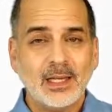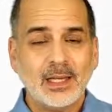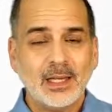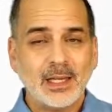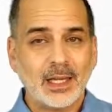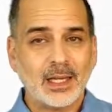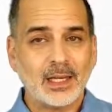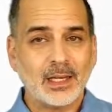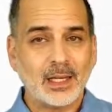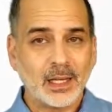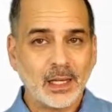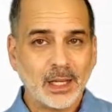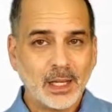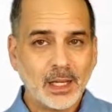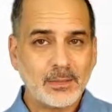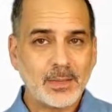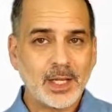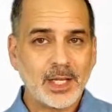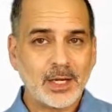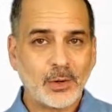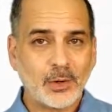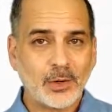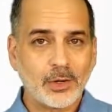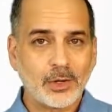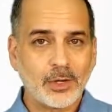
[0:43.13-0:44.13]
In a
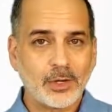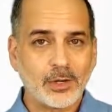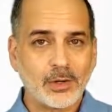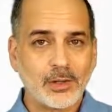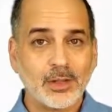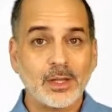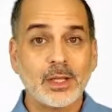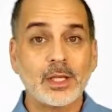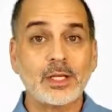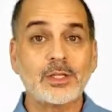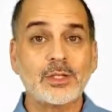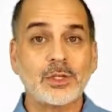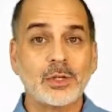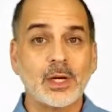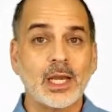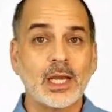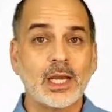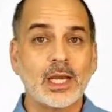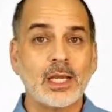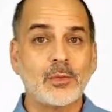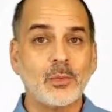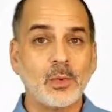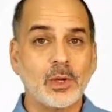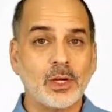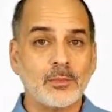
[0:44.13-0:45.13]
limit order, the
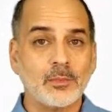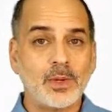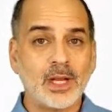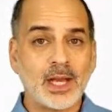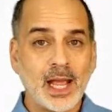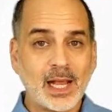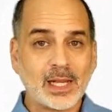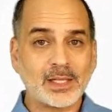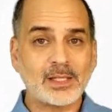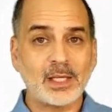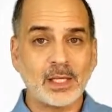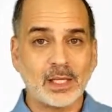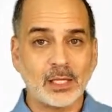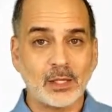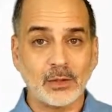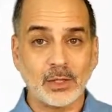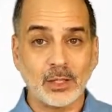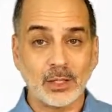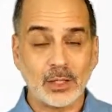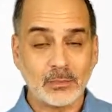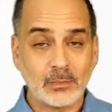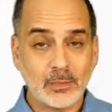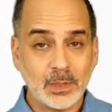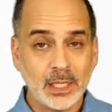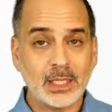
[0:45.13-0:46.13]
trade would have been
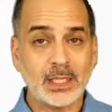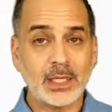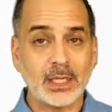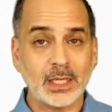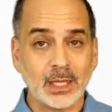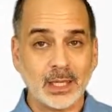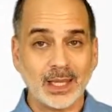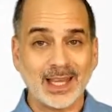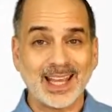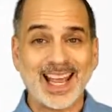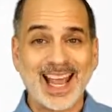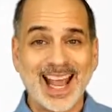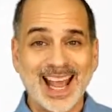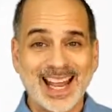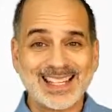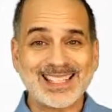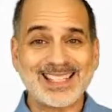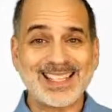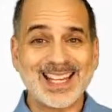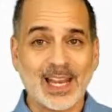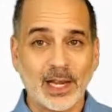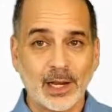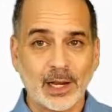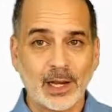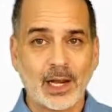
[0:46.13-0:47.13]
executed immediately at
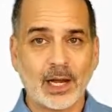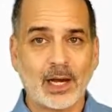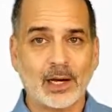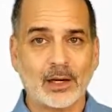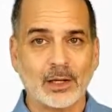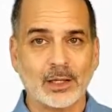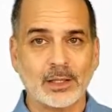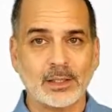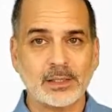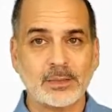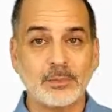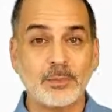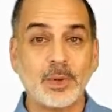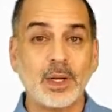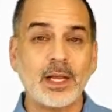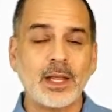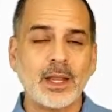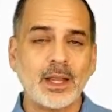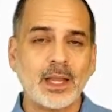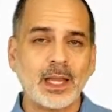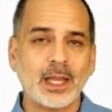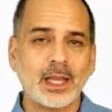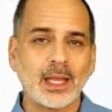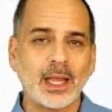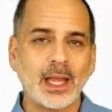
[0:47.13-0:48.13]
$10. But
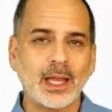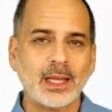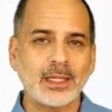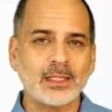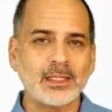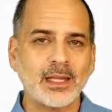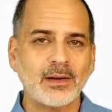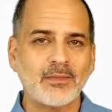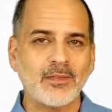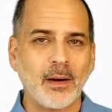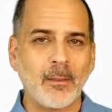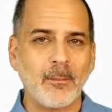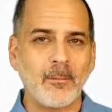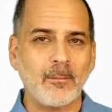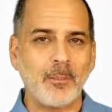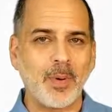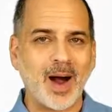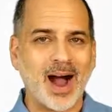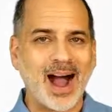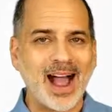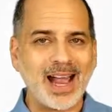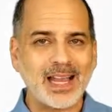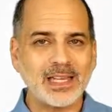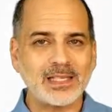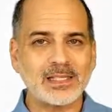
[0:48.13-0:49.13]
in the case of a
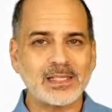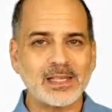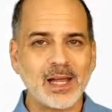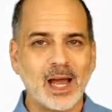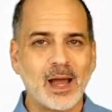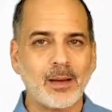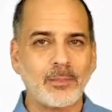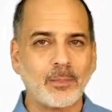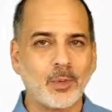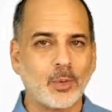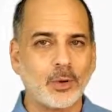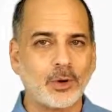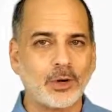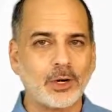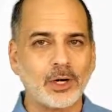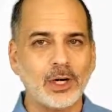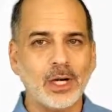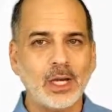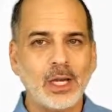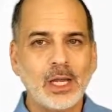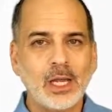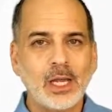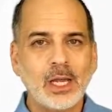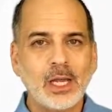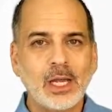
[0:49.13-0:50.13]
buy-stop order,
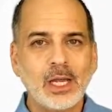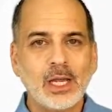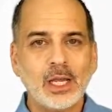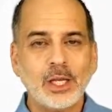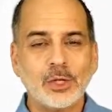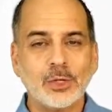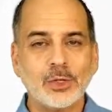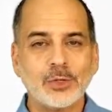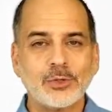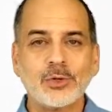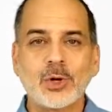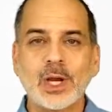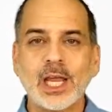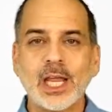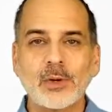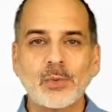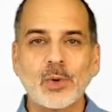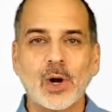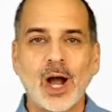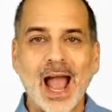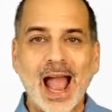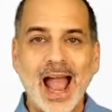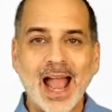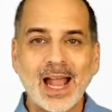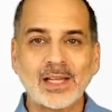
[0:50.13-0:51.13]
your trade
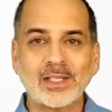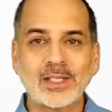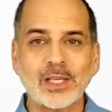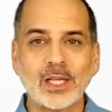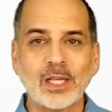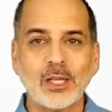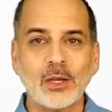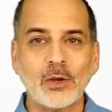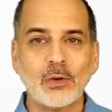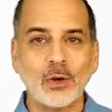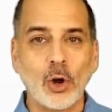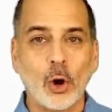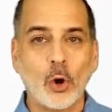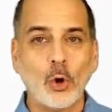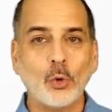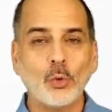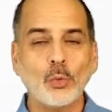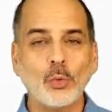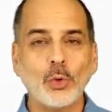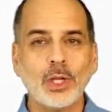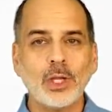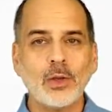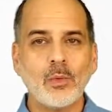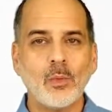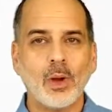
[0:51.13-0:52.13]
will execute
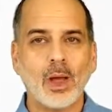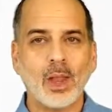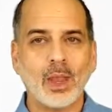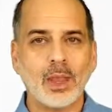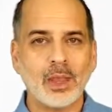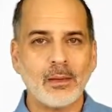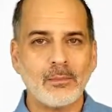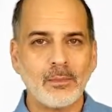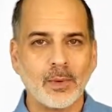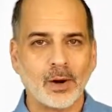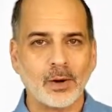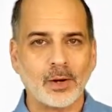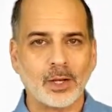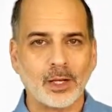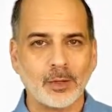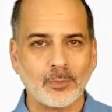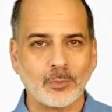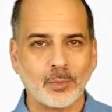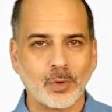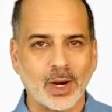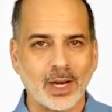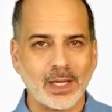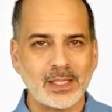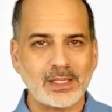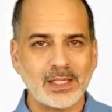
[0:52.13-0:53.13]
only when the market
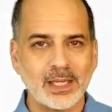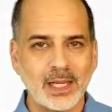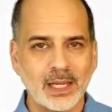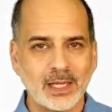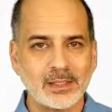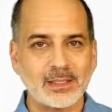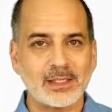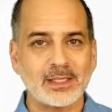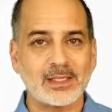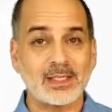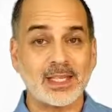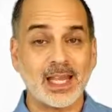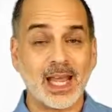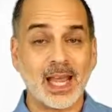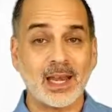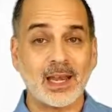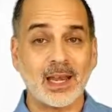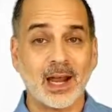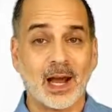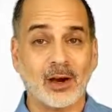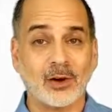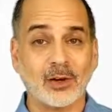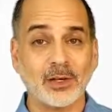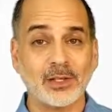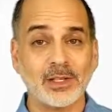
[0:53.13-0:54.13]
price hits
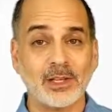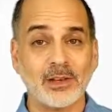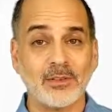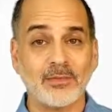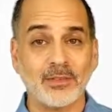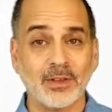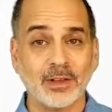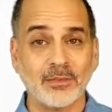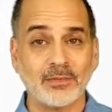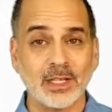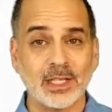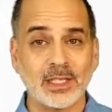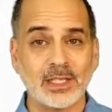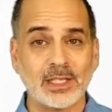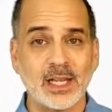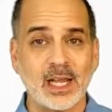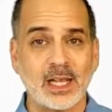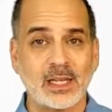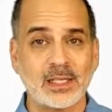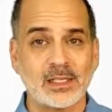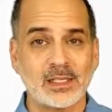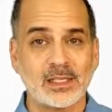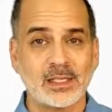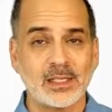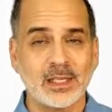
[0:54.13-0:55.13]

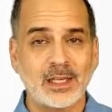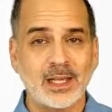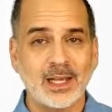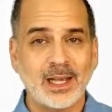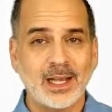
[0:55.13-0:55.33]
$10.50.